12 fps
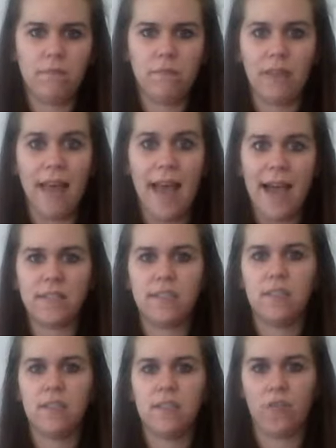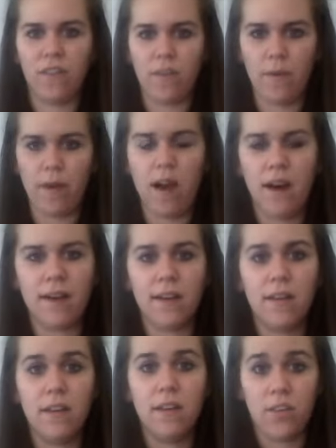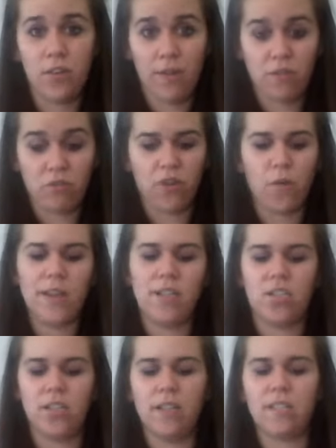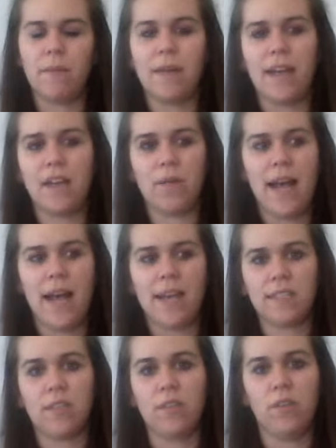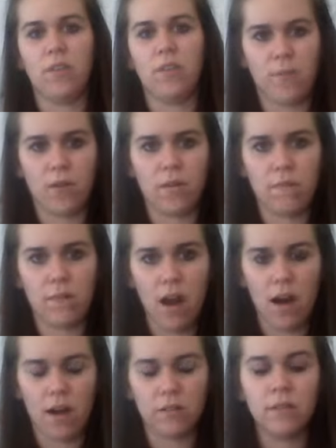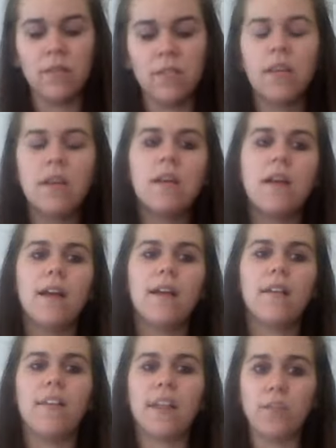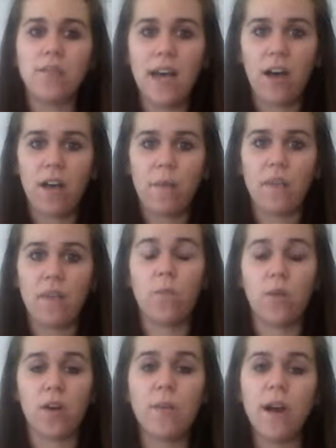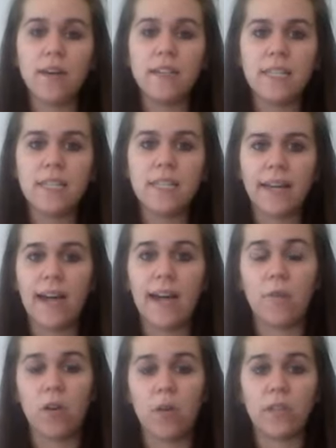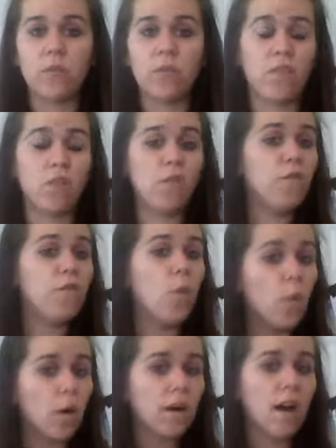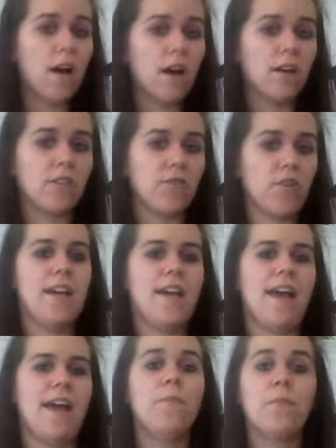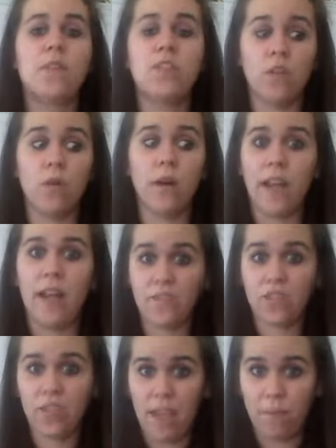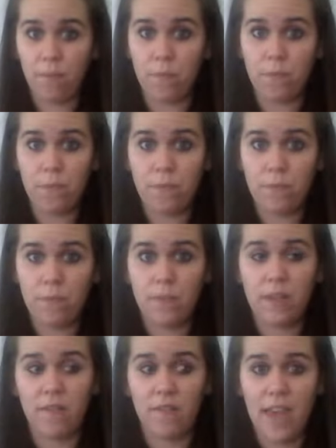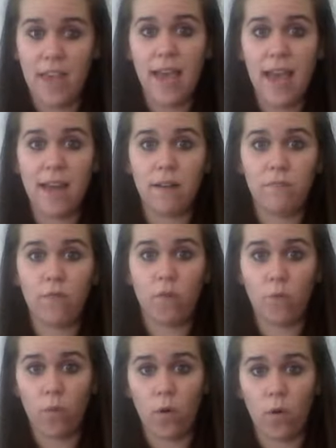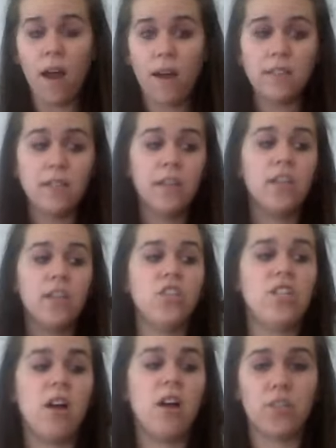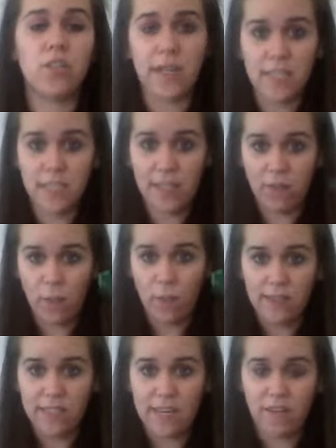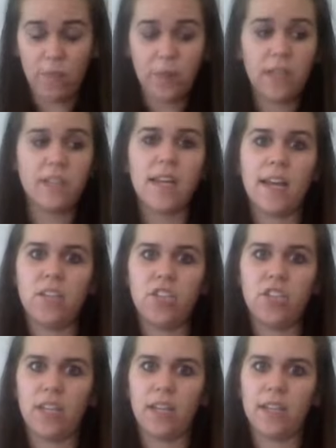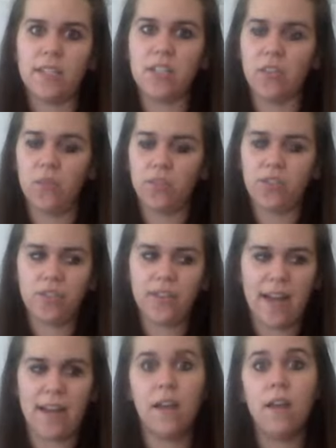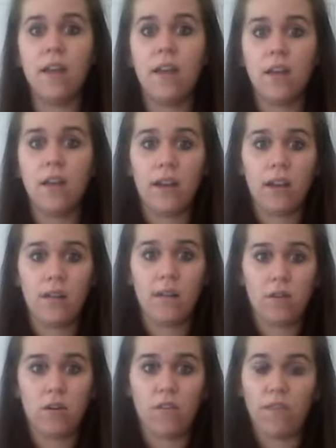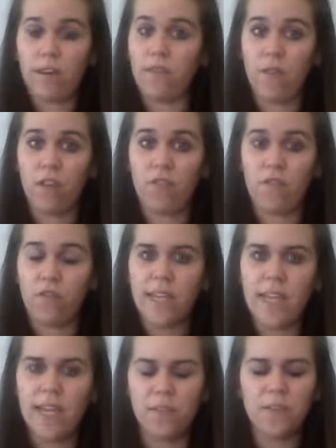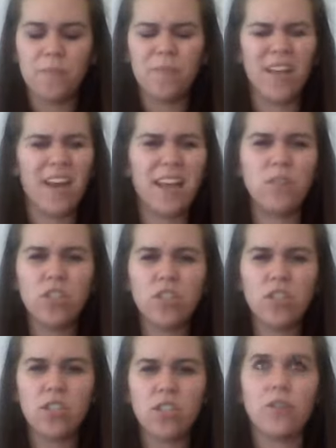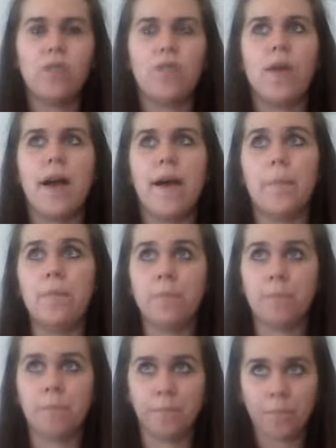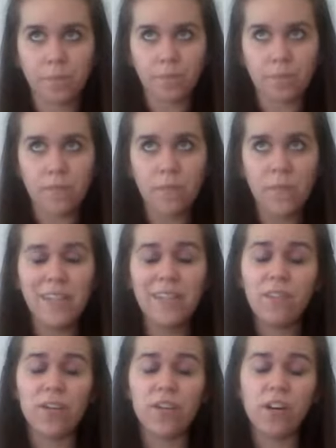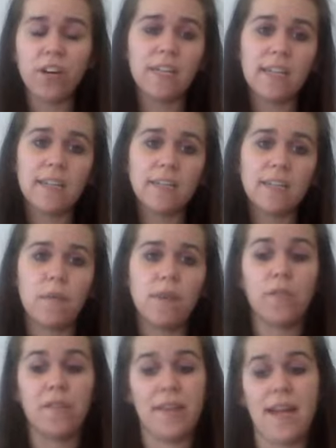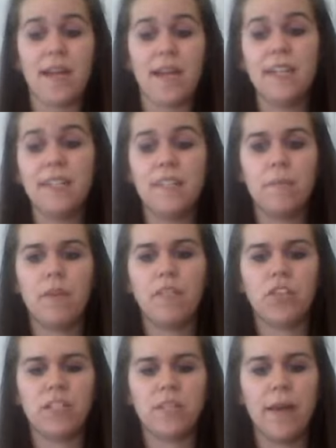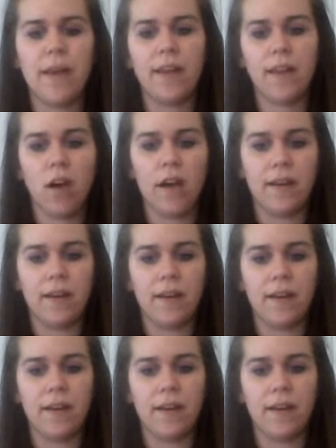last? So you give them a card. You answer their question. Somebody else will ask. You give them a card. Then you tell them, if you book a party tonight, I'm going to give you four cards right now. So if they get four more cards, she also gets to give away a set of beads, and she is closer to getting her other free gift. And I usually just do either the current scent of the month or the next scent of the month, just depending on